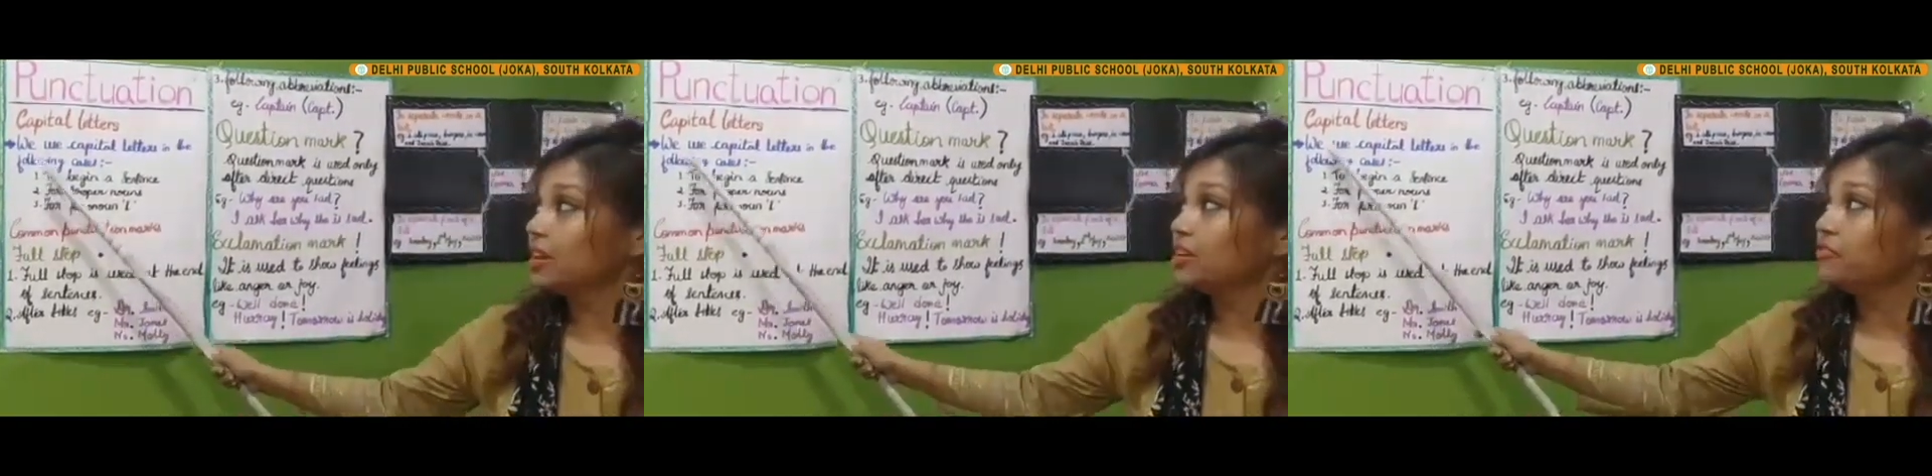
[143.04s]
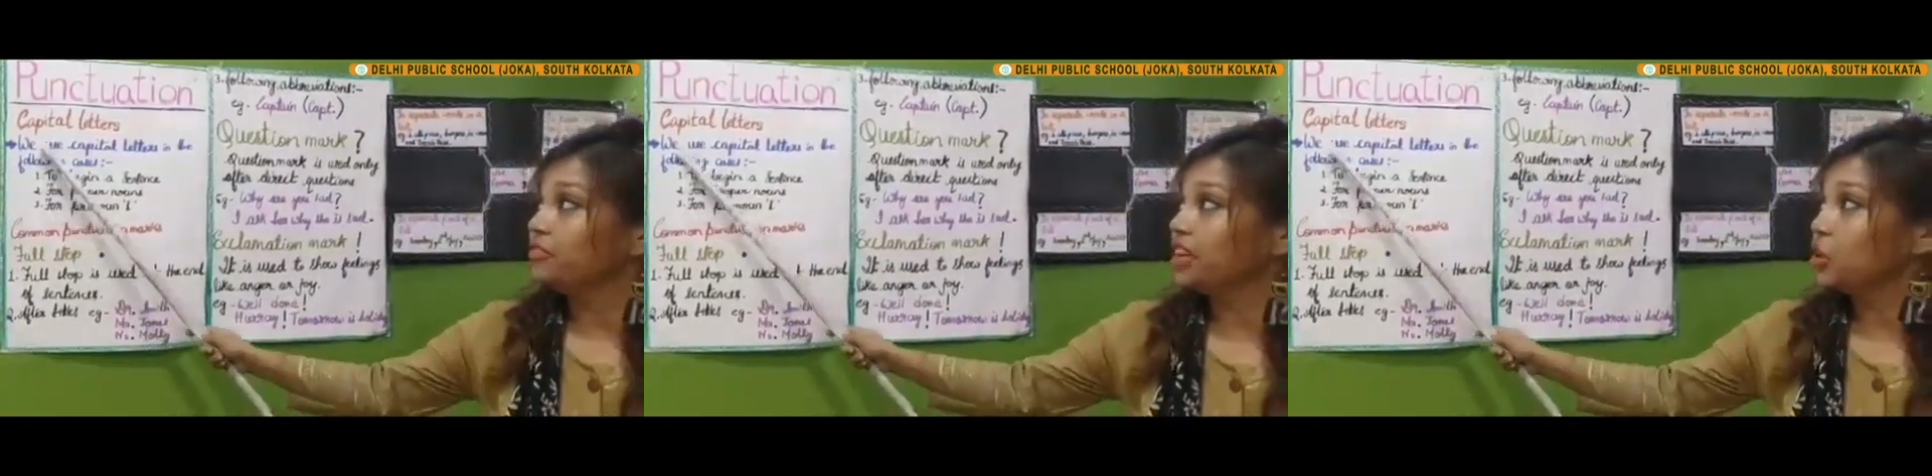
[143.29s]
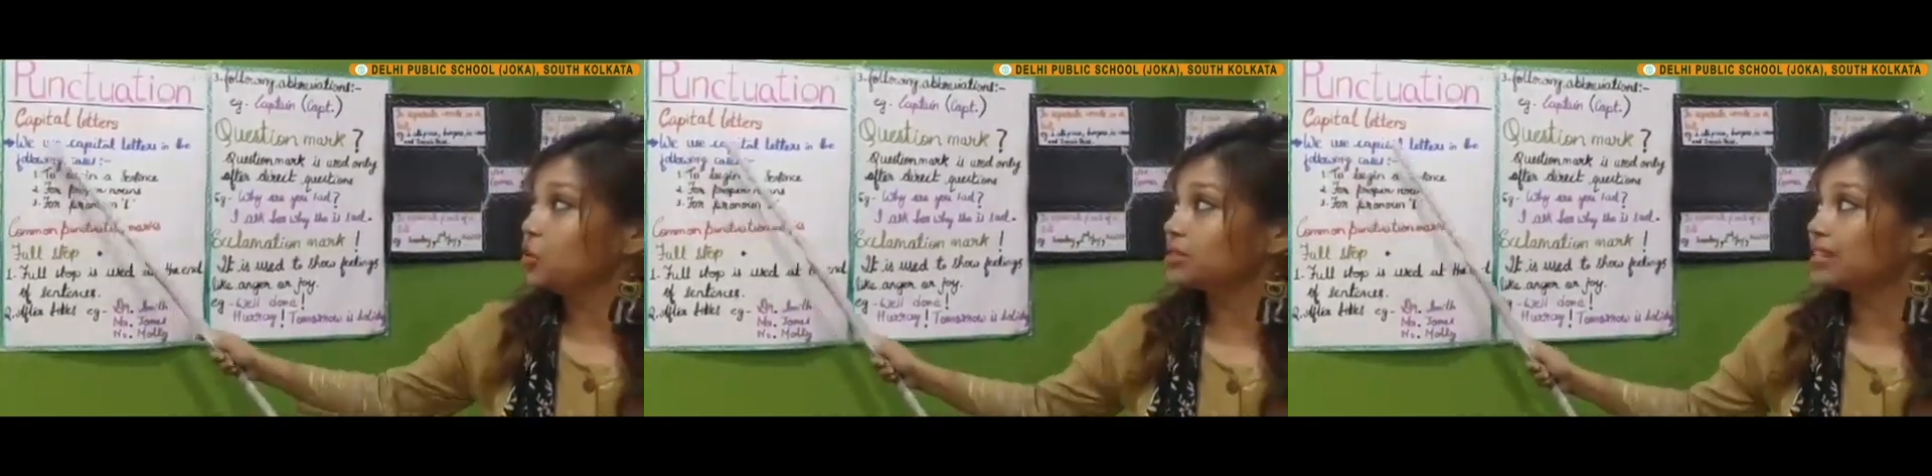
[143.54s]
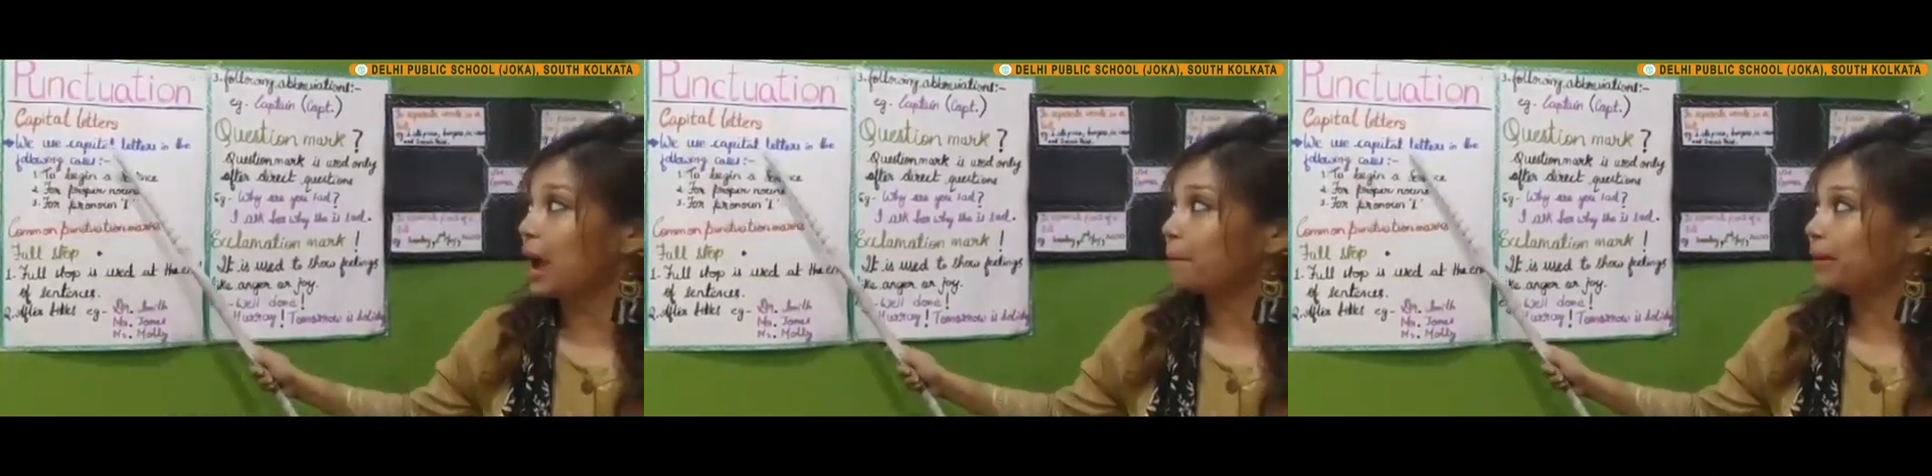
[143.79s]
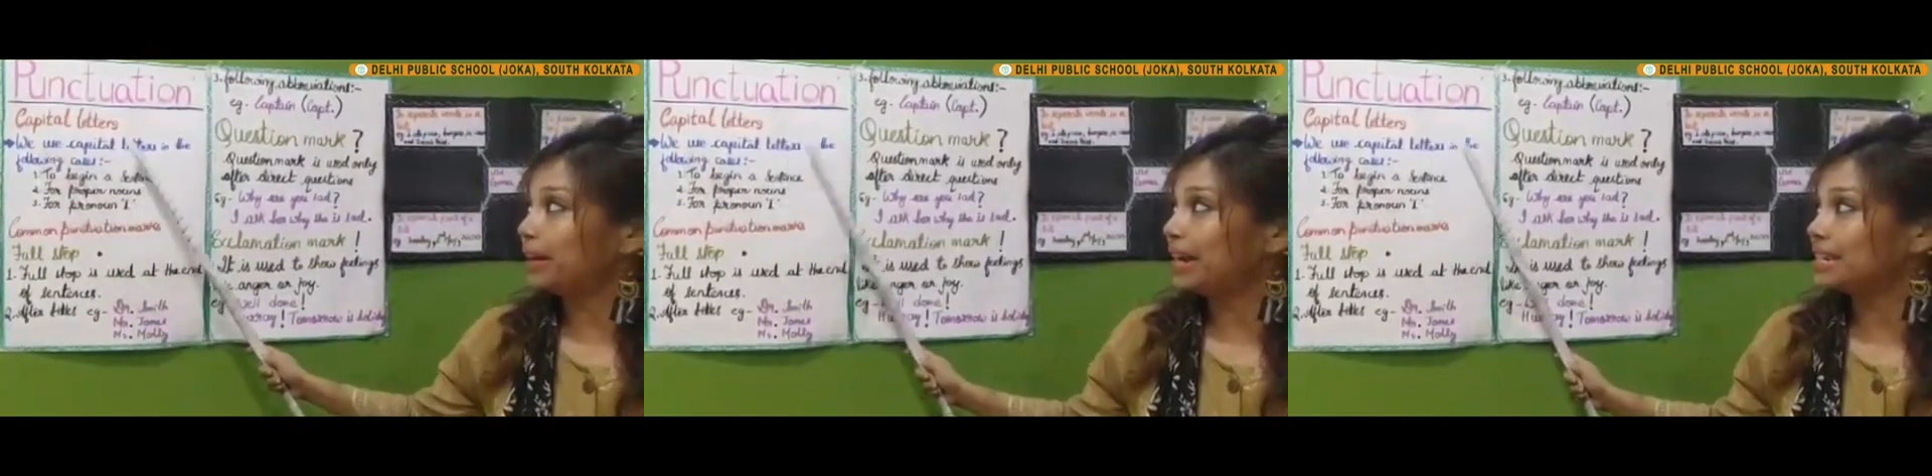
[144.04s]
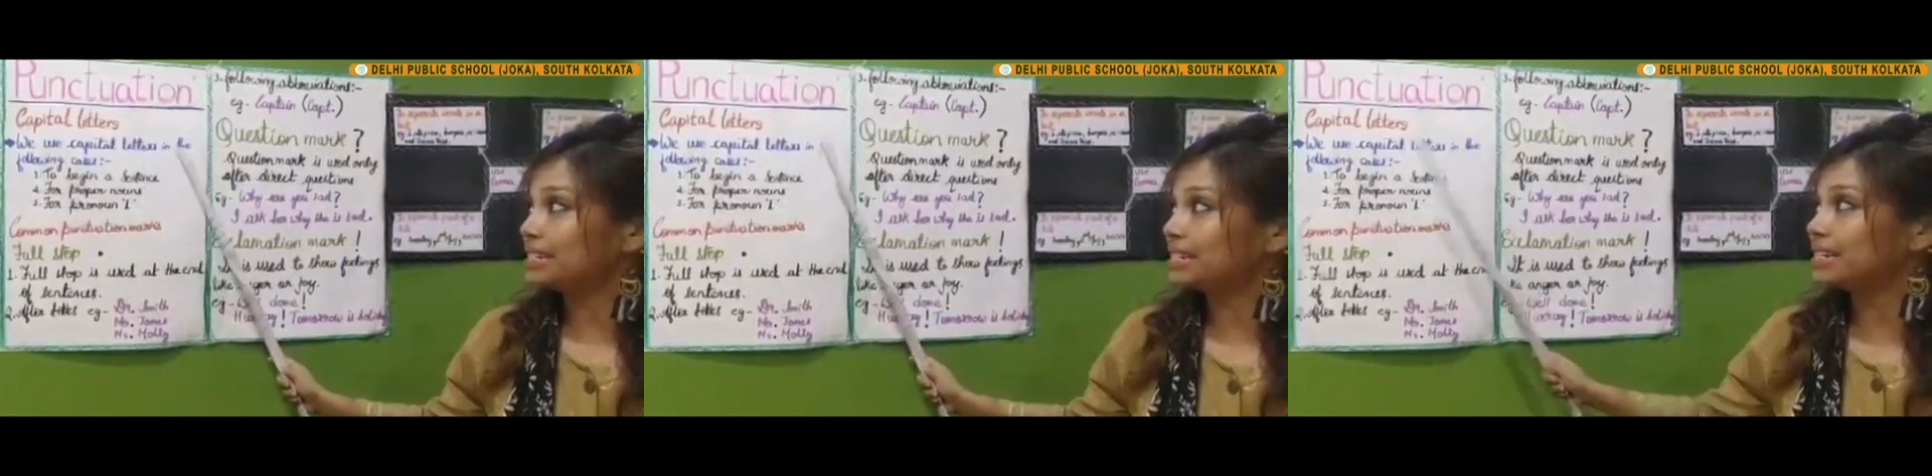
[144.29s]
we use capital
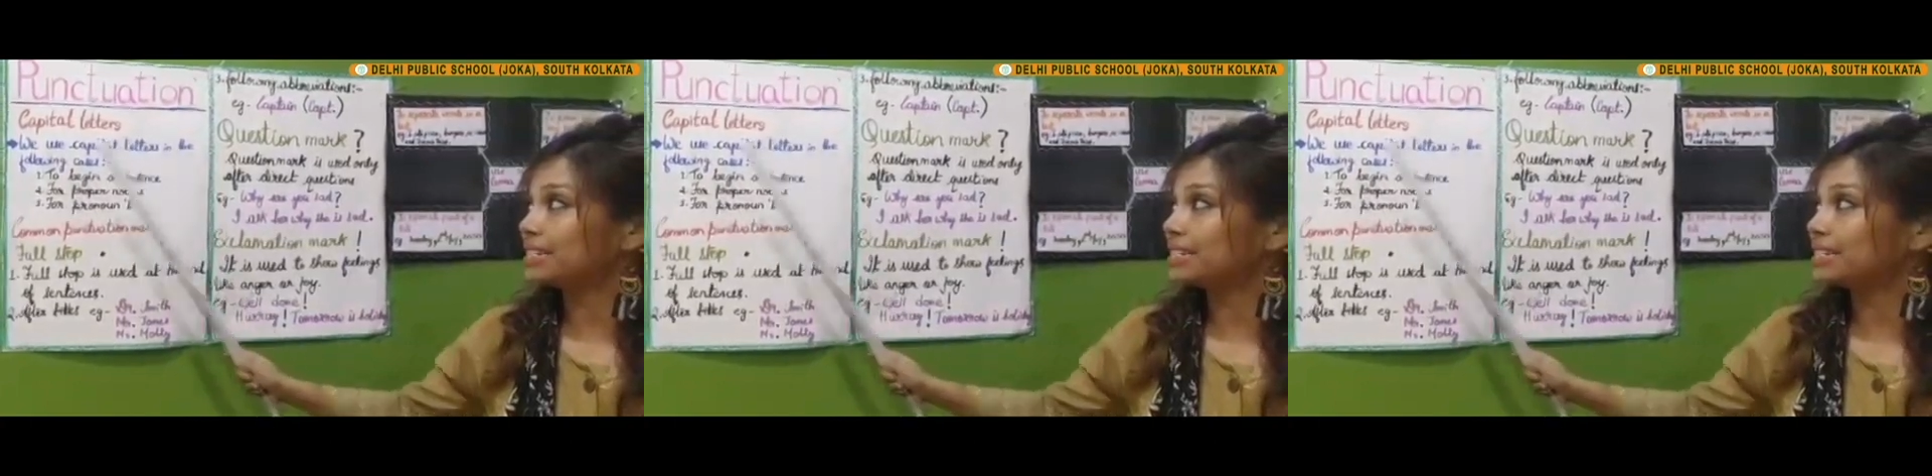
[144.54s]
letters